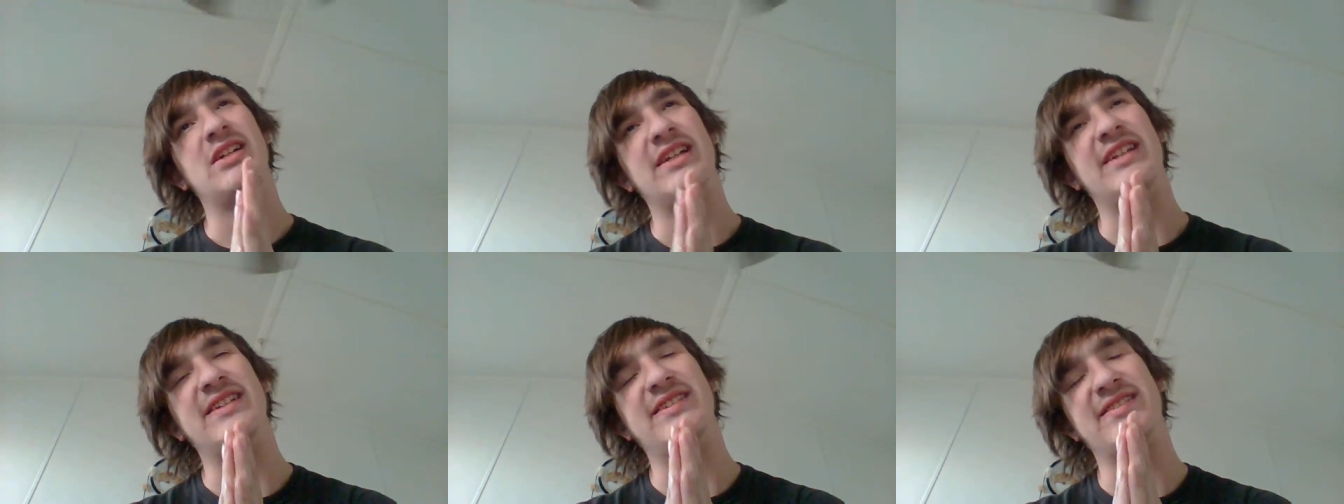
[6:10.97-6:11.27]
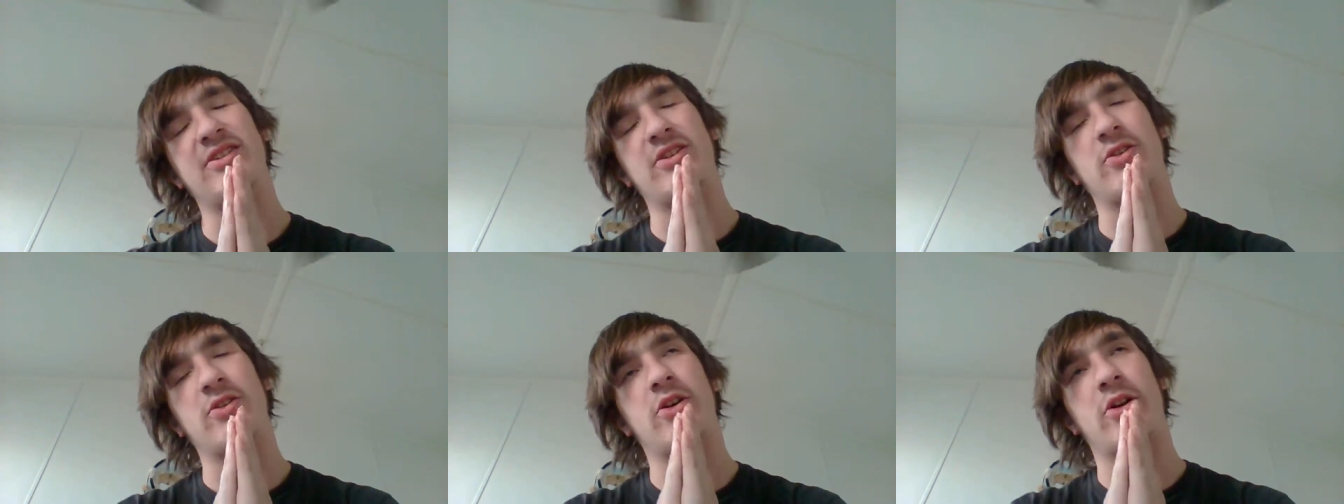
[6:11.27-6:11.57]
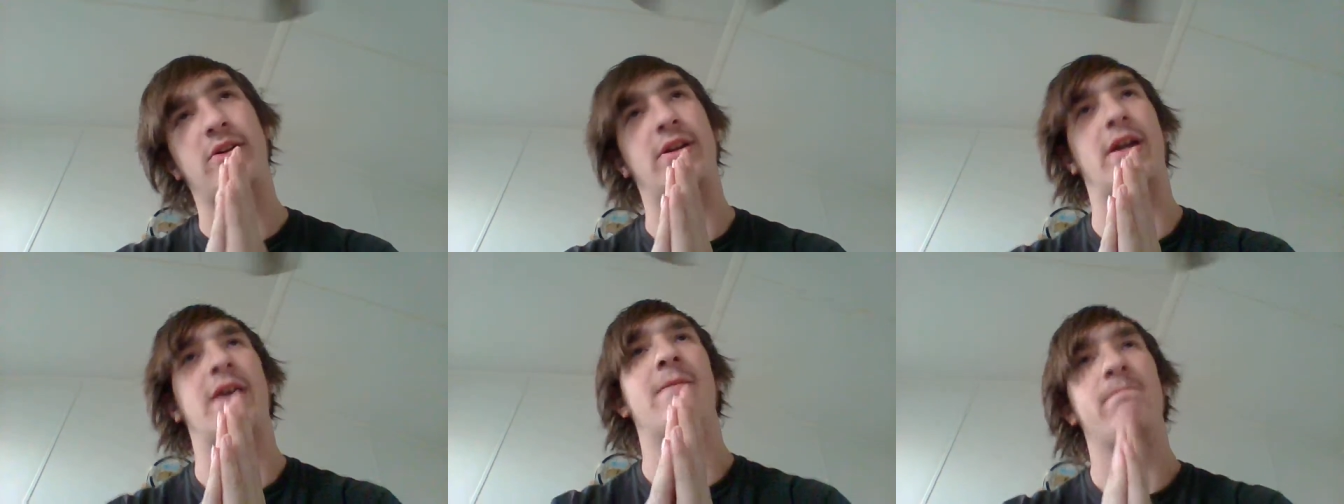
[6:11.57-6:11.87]
sitting there going,
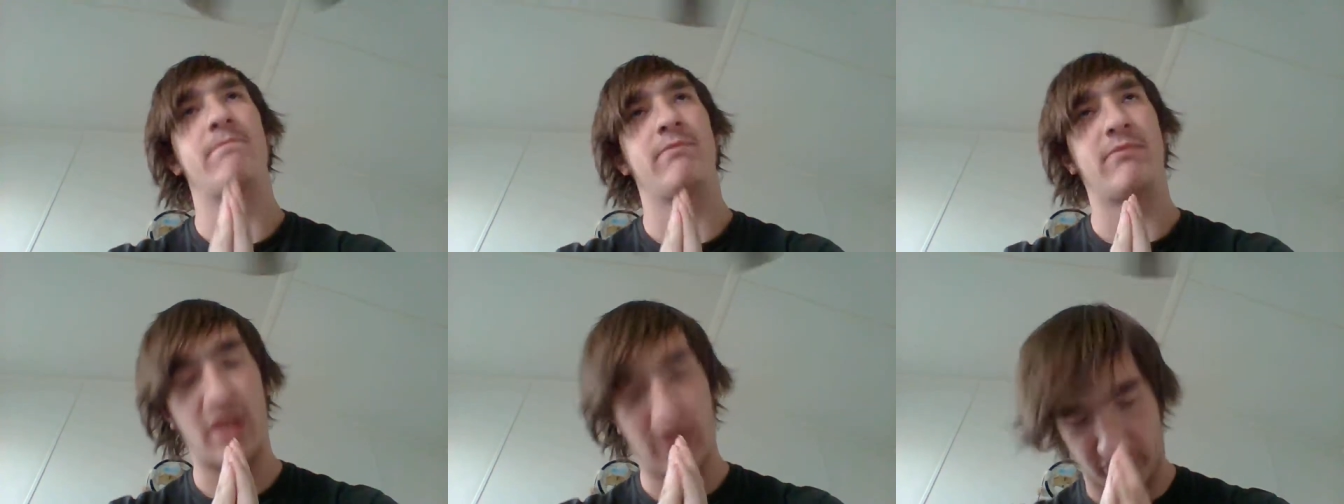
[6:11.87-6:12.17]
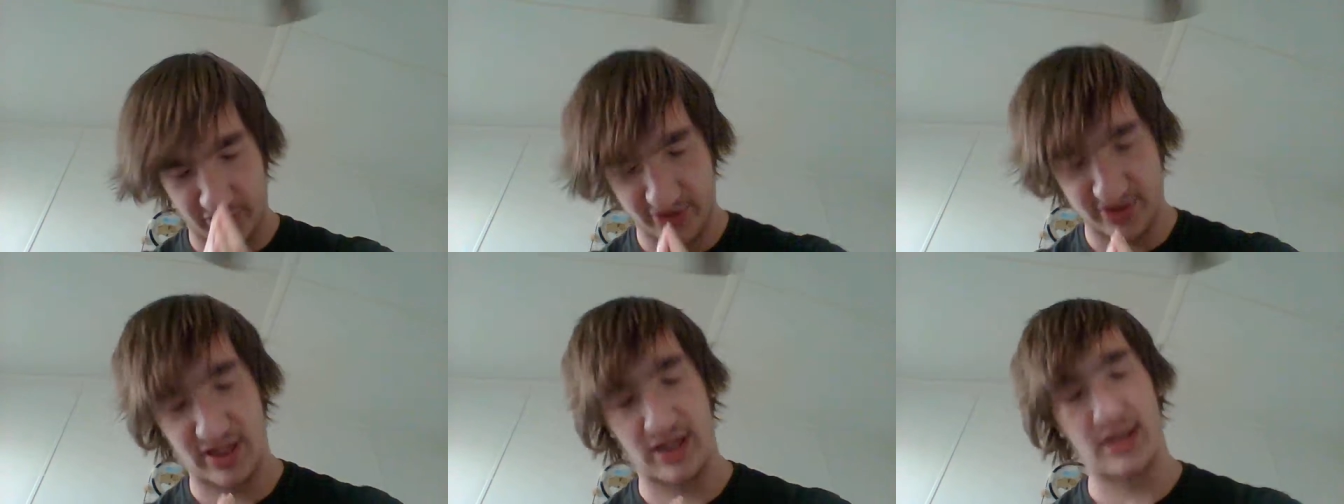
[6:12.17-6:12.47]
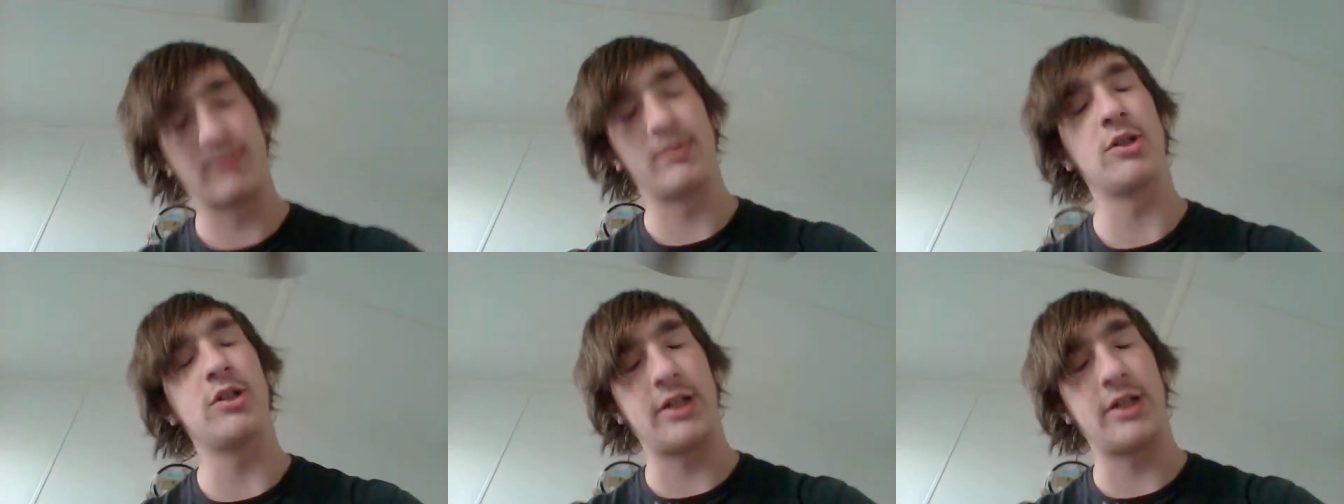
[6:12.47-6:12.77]
okay,
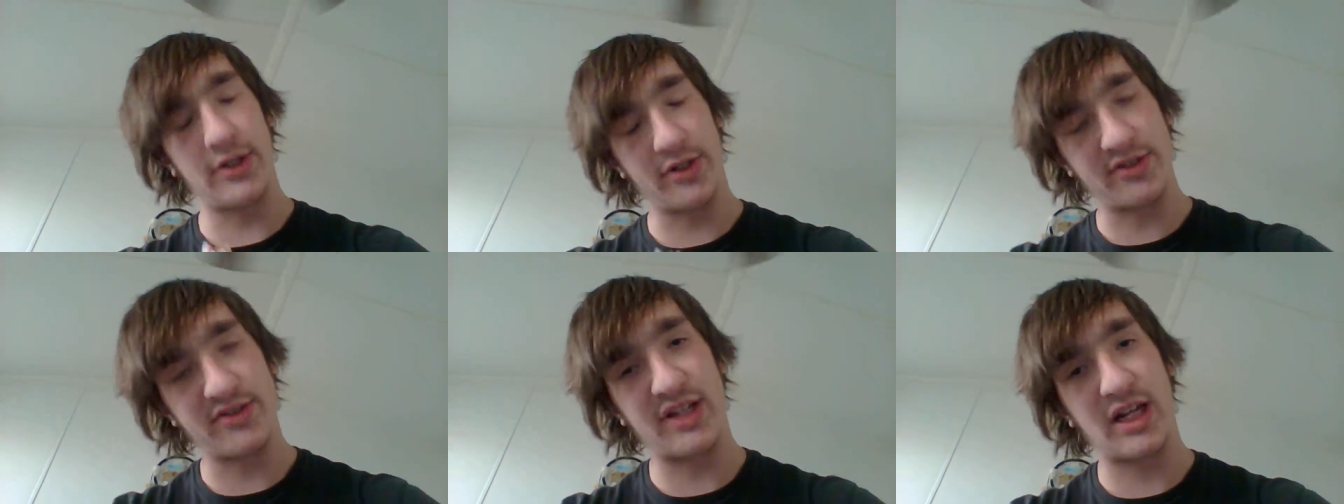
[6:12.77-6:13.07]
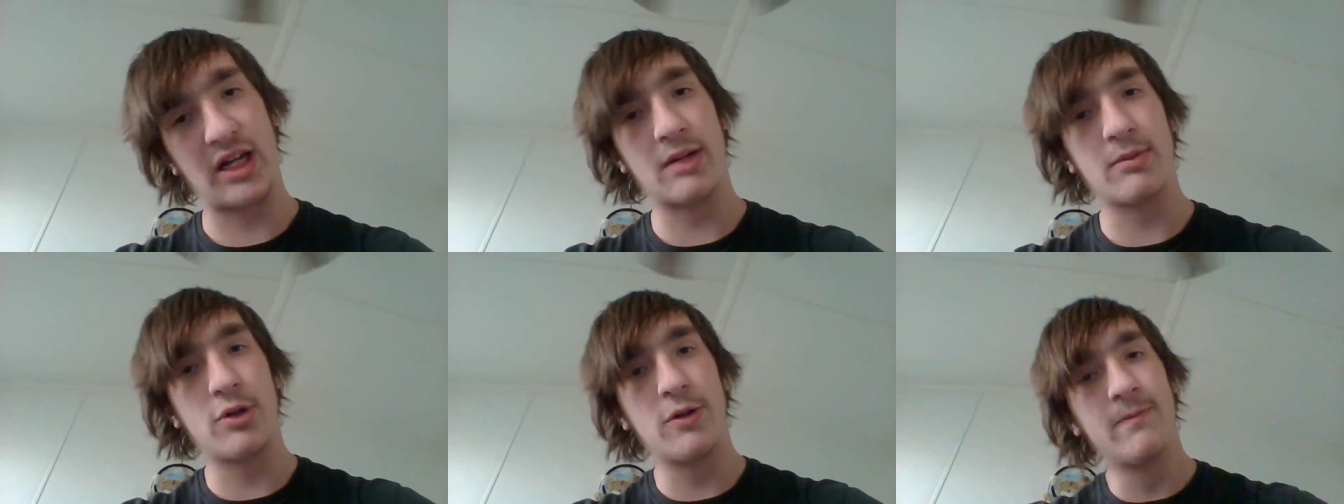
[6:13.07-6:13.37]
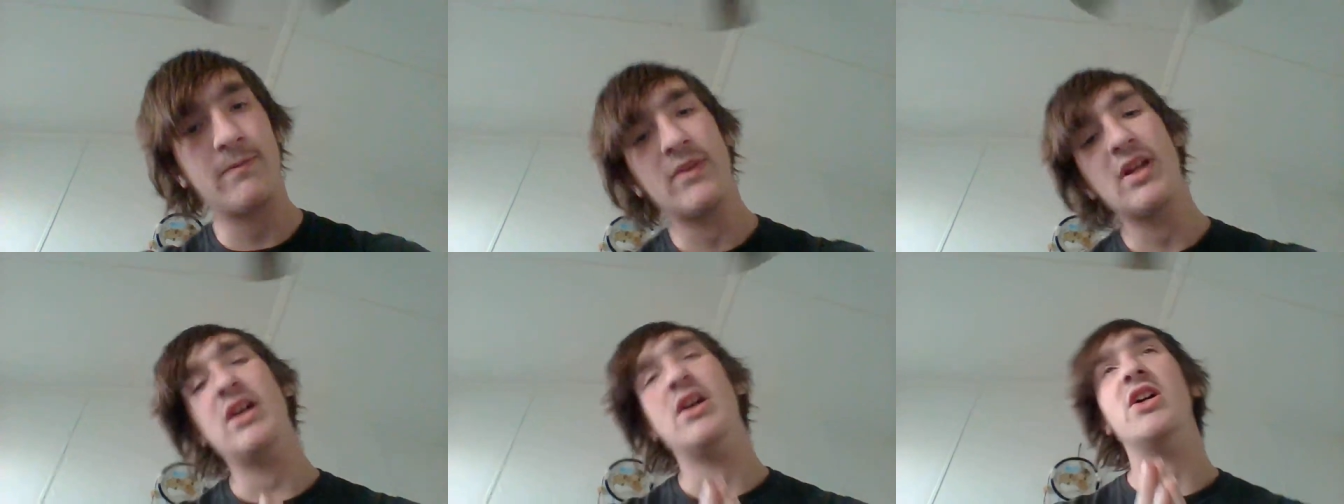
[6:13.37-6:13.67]
understandable.